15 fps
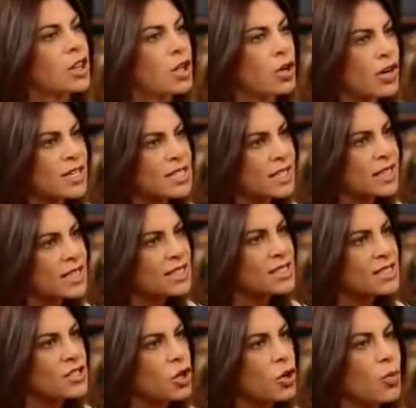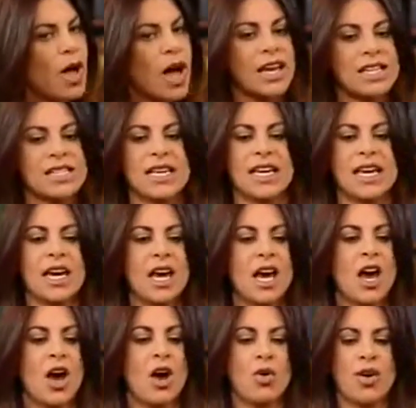Learning to listen to your body. It's like,
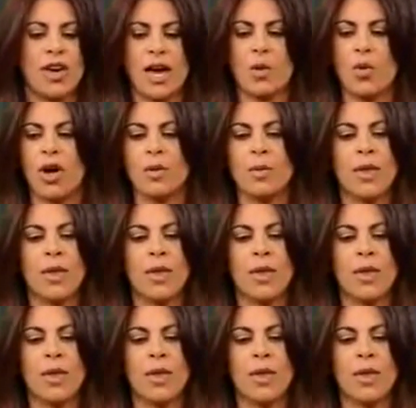okay,